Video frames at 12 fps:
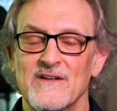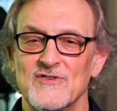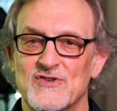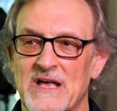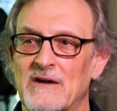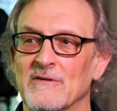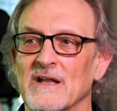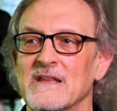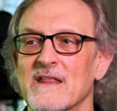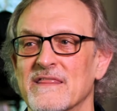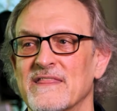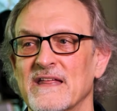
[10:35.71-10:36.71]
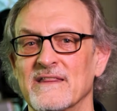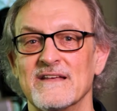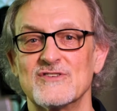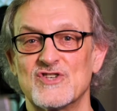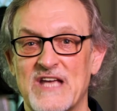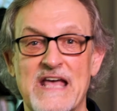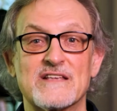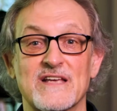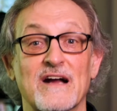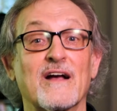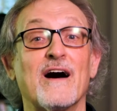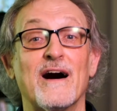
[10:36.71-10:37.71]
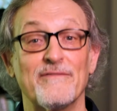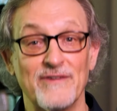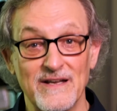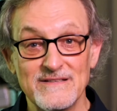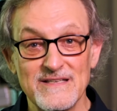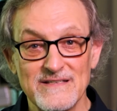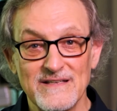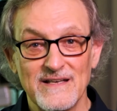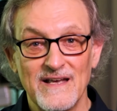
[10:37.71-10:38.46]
Generally, the thing that shakes our confidence